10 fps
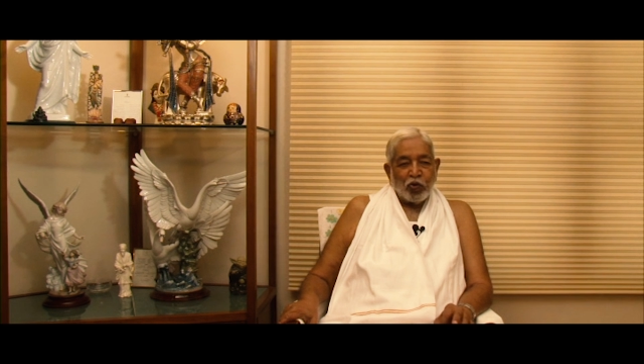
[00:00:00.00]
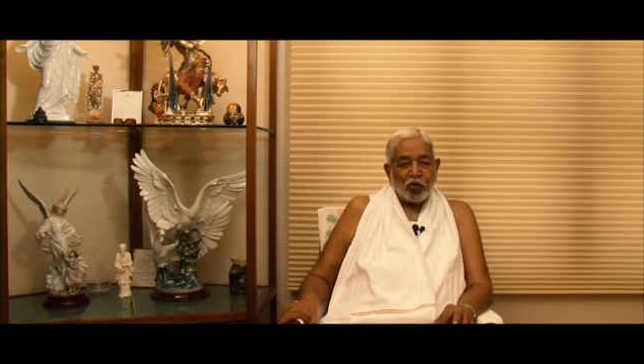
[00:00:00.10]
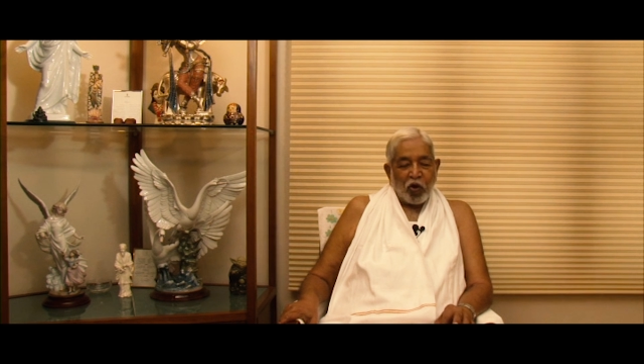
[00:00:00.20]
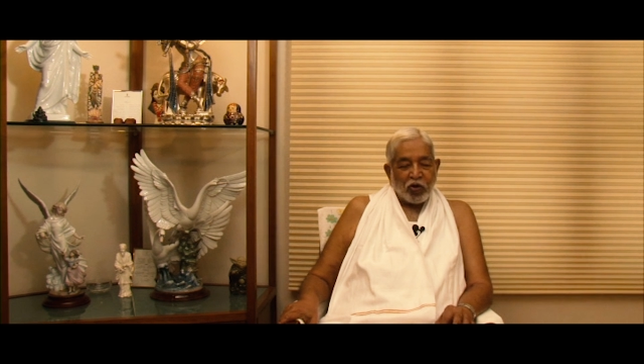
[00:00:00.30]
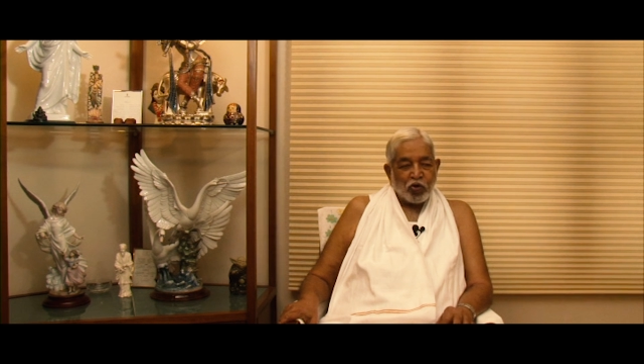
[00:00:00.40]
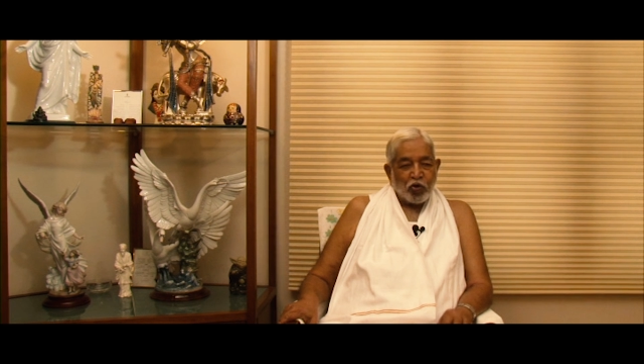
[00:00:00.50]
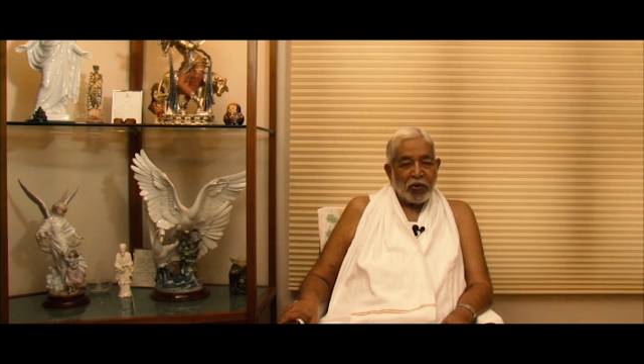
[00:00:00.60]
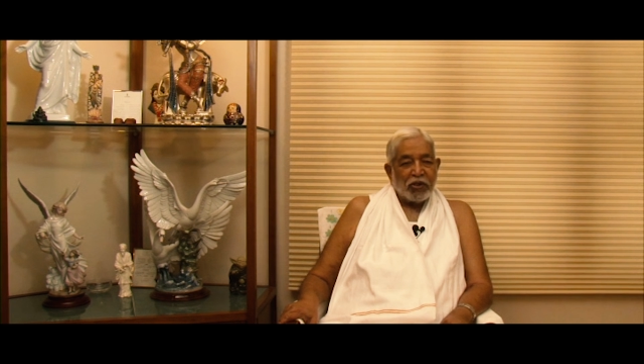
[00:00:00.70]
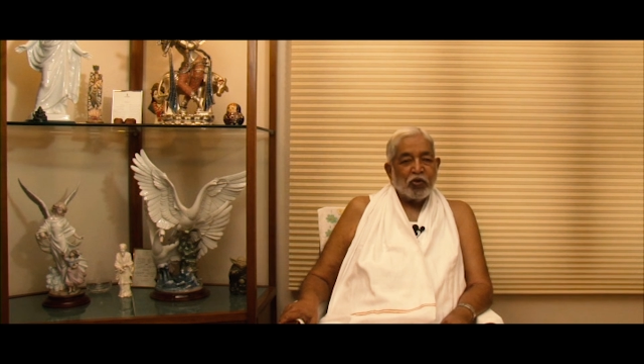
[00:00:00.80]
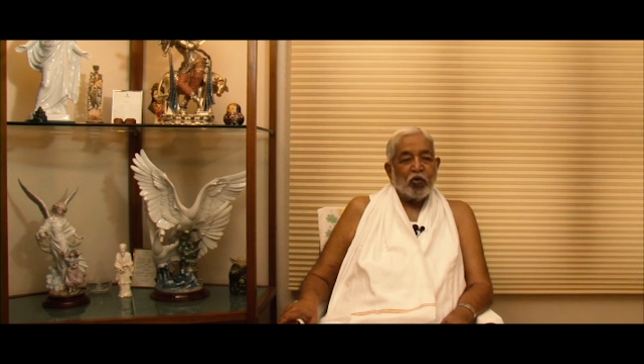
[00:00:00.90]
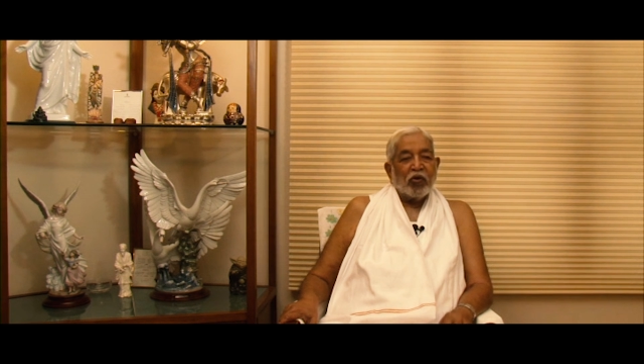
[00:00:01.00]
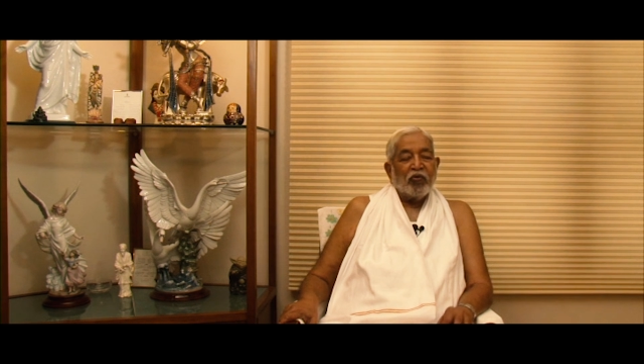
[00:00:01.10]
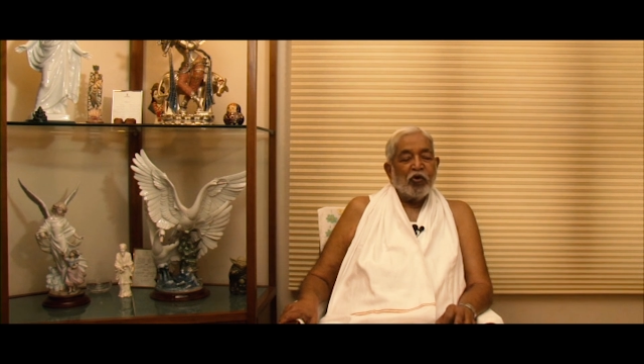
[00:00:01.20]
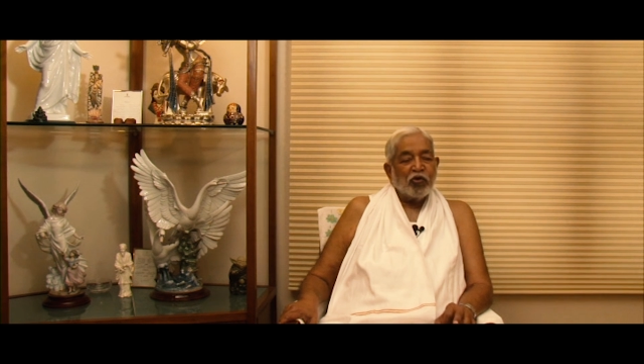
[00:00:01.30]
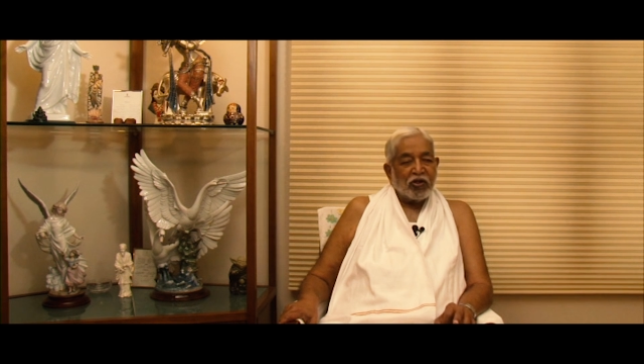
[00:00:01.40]
who talks too much, who
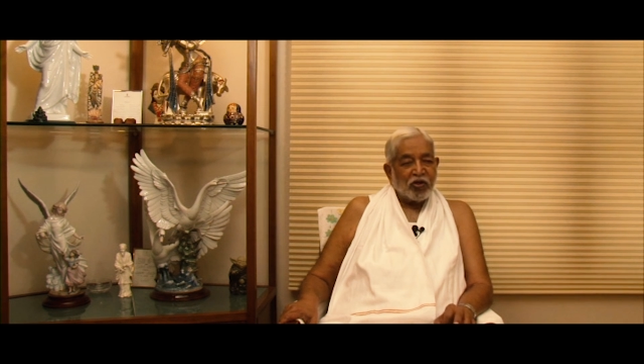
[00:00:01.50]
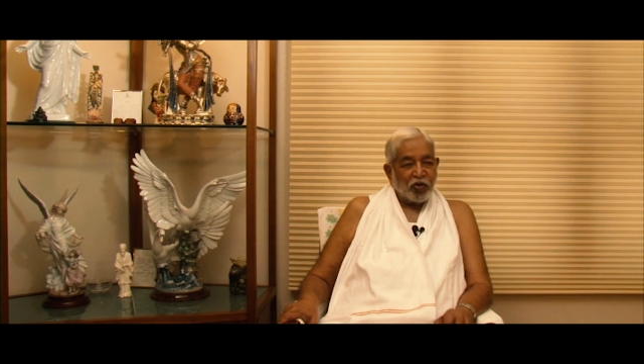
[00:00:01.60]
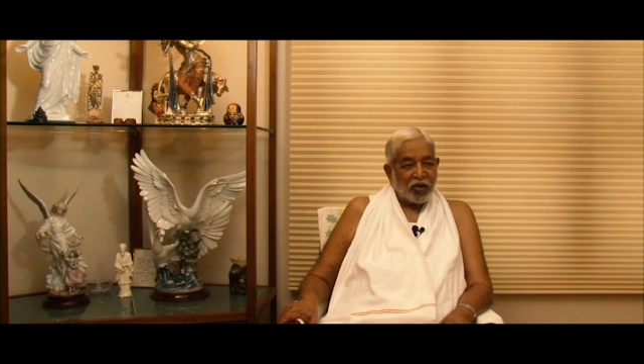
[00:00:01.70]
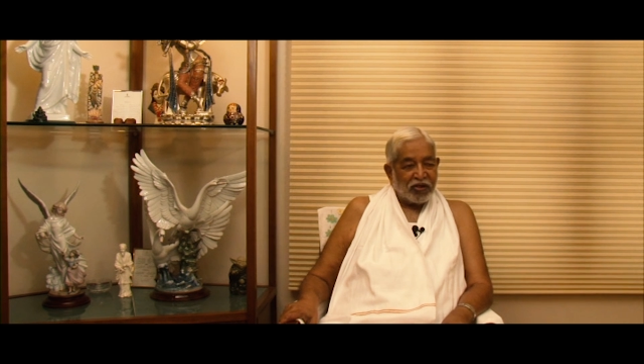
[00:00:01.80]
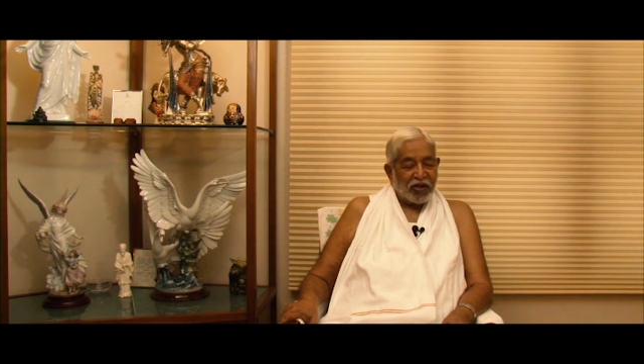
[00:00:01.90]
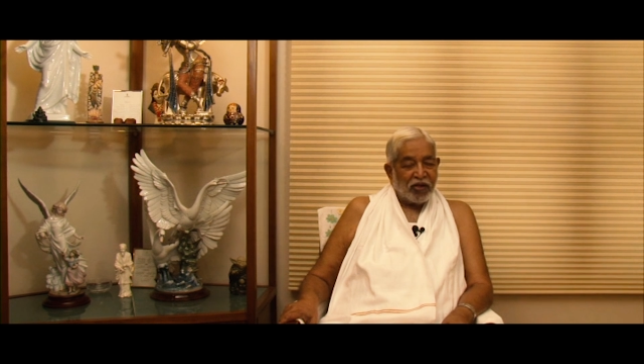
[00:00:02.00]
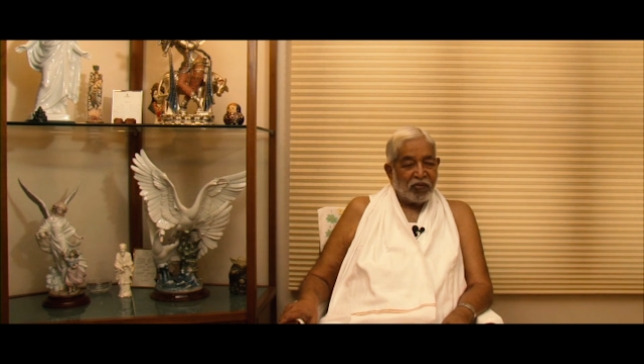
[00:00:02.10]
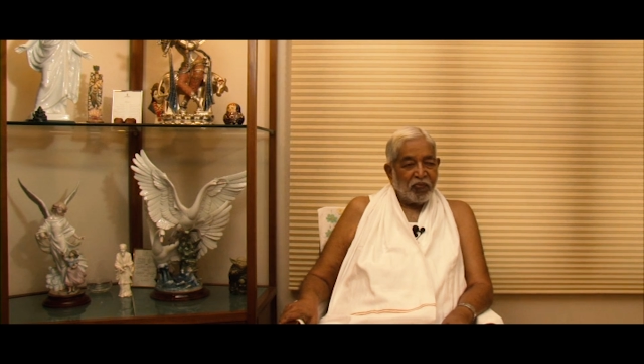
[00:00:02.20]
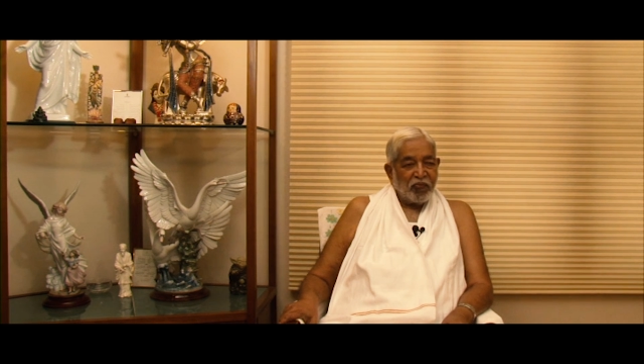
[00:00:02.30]
refuses to listen,